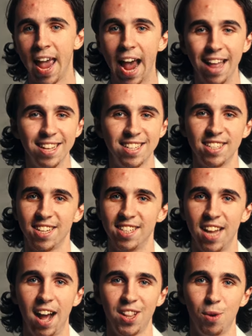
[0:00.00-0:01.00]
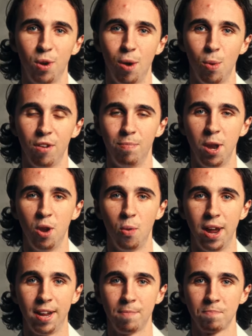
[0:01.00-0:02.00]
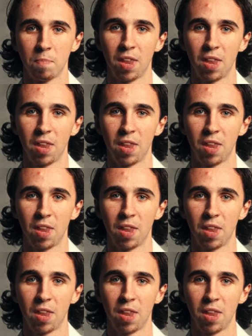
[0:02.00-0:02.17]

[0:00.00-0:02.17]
And this is exactly what I would have been doing